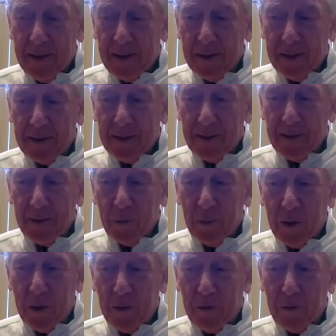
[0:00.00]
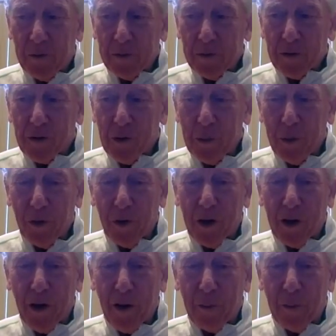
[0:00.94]
a wonderful little community
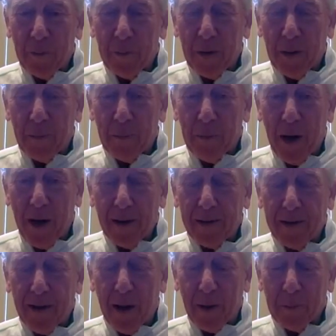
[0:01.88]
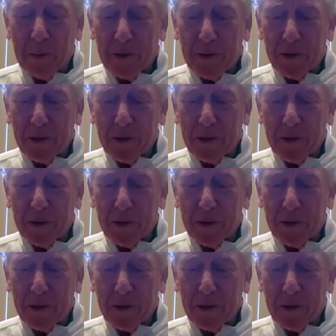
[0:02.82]
called Pontotoc, Mississippi.